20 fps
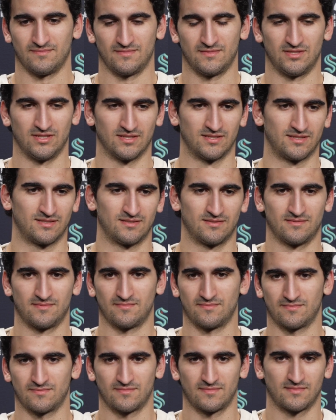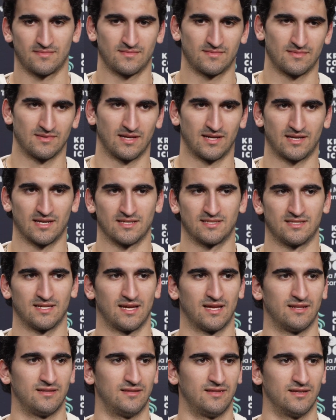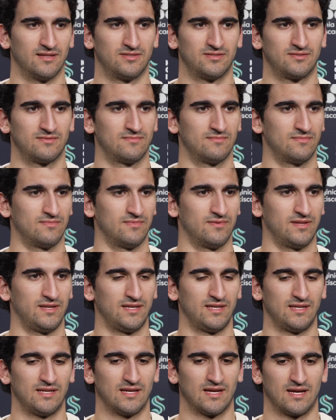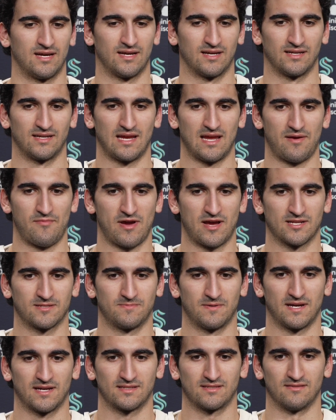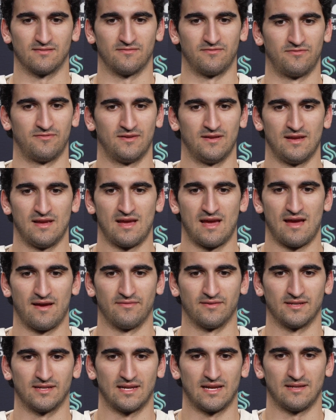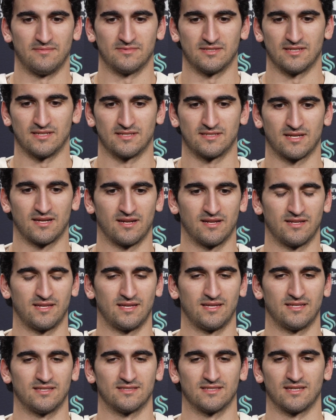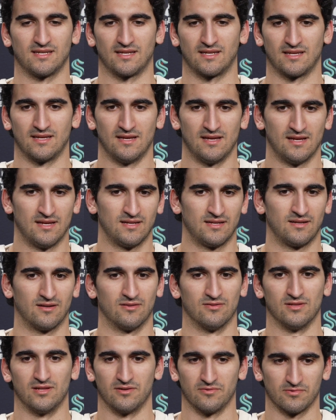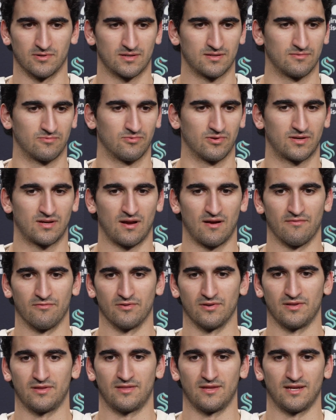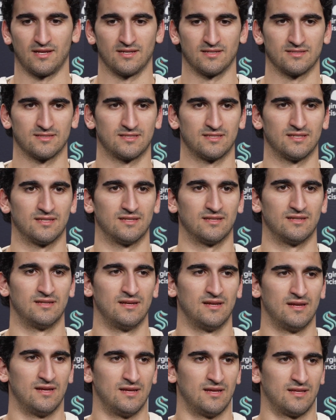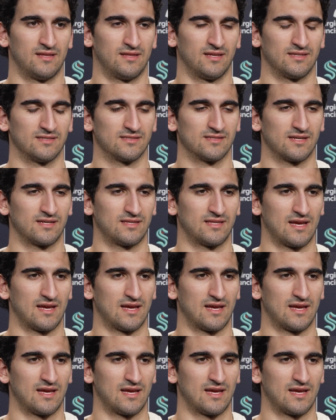just, like I said, the game aspect of having games in a ton of days, like, you know, little recovery things and things like